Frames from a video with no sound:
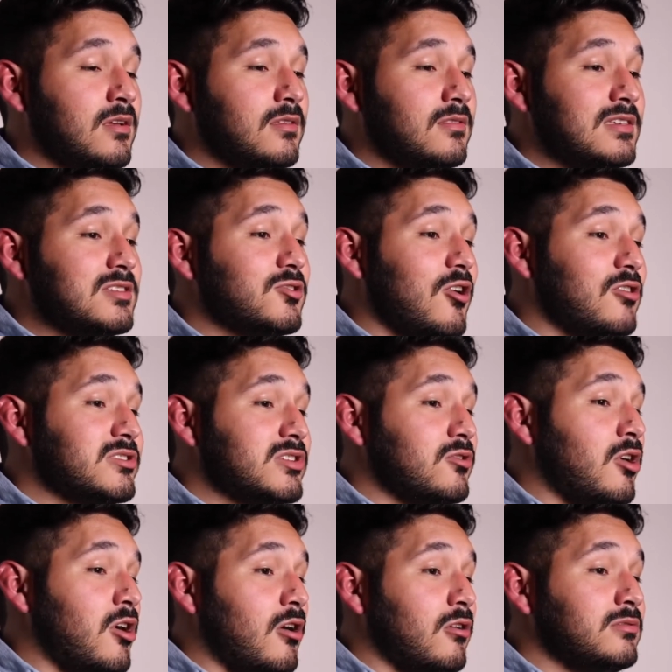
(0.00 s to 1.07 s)
These are also
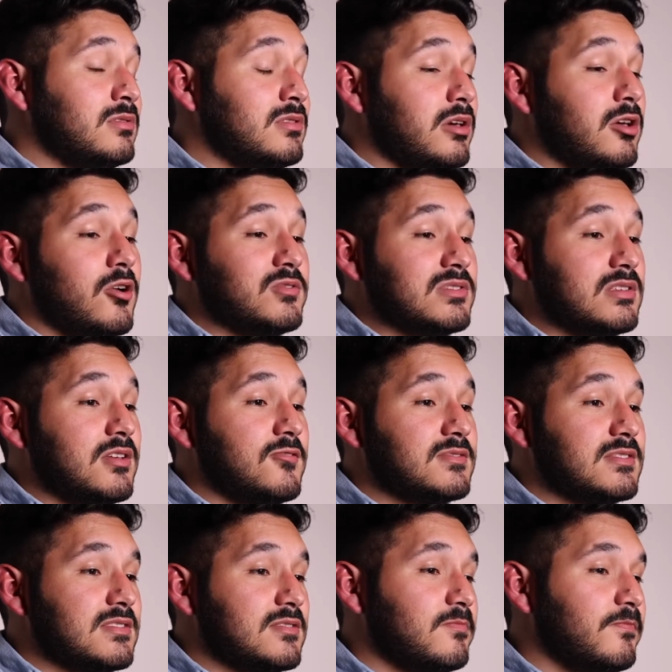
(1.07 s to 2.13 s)
called the ghost
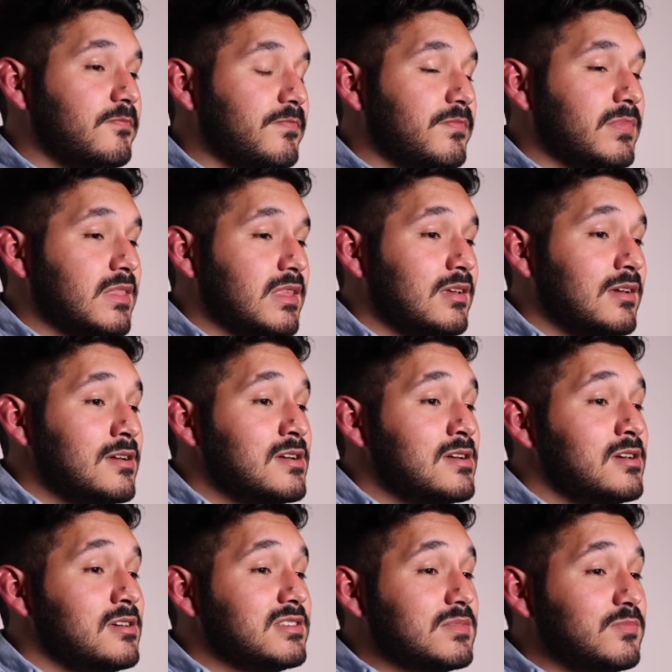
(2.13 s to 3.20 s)
notes.
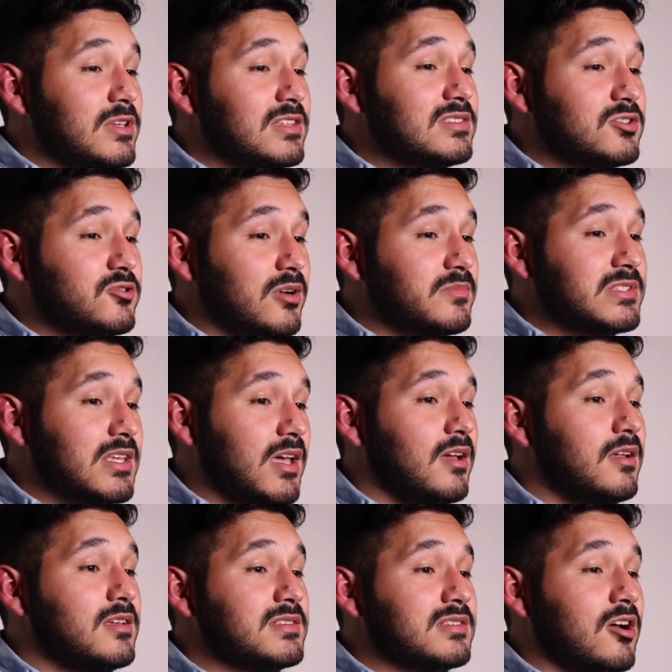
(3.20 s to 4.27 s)
Smith's drum
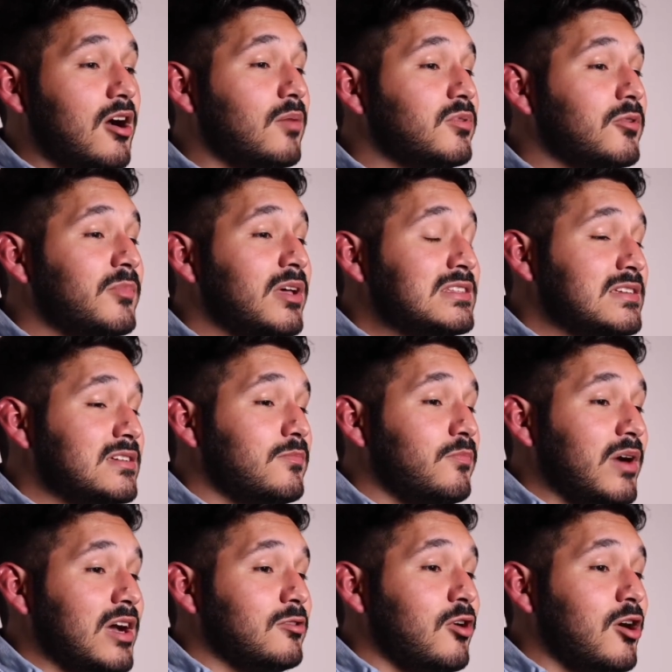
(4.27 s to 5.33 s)
set is complemented
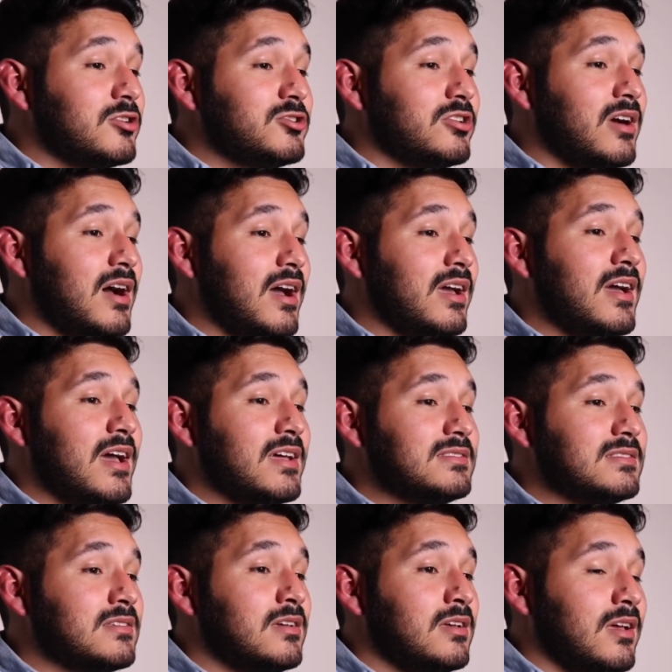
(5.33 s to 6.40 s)
by larger
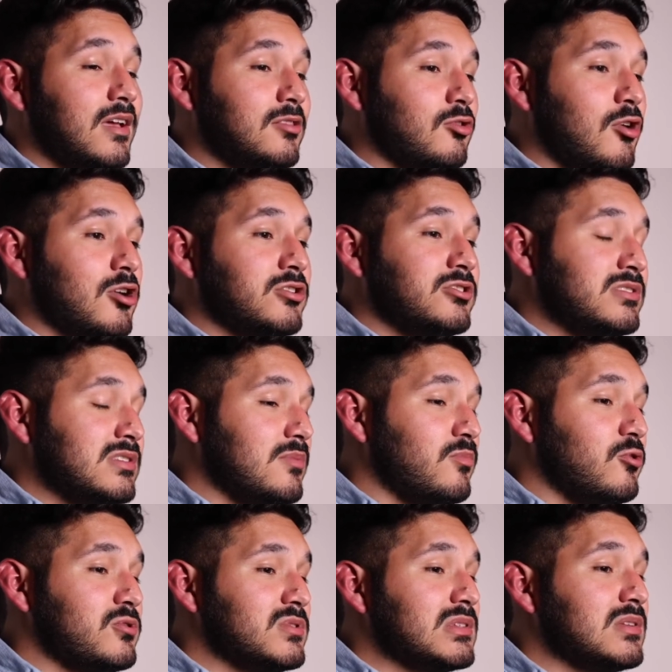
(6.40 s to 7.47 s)
hi-hats and larger
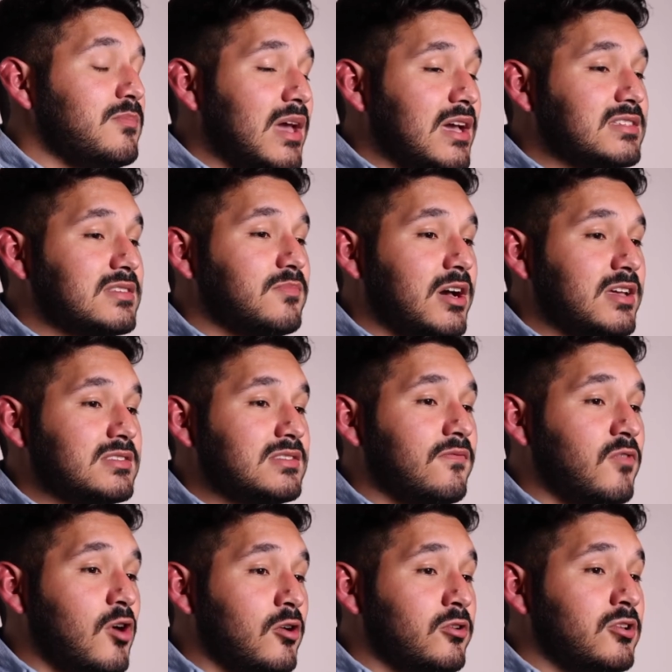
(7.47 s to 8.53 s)
cymbals to maximize the
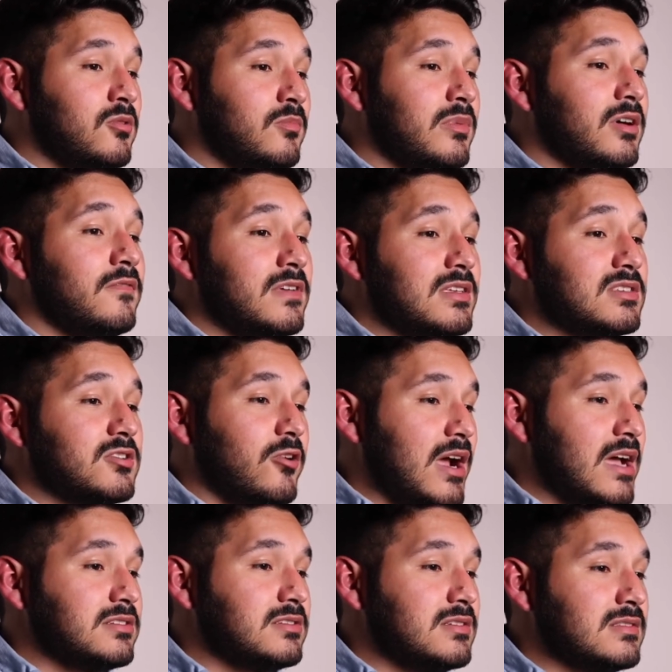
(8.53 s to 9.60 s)
volume of his
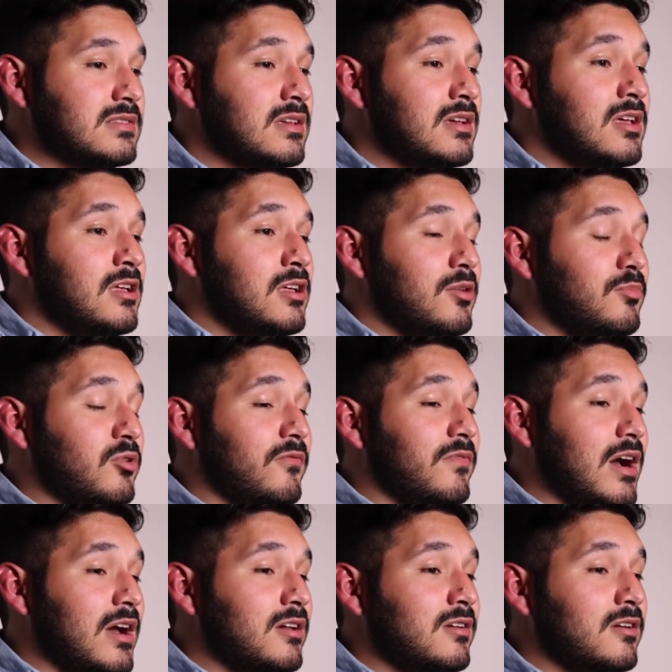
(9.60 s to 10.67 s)
crashes and
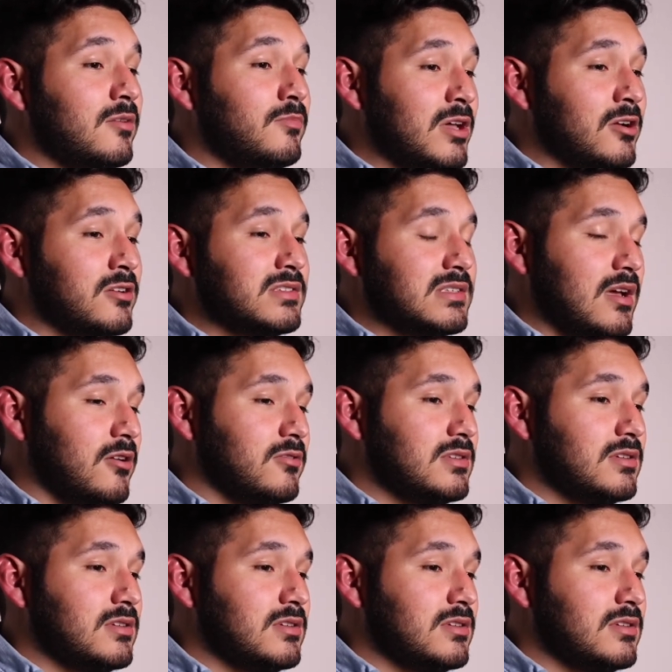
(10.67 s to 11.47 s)
provide a bigger sound.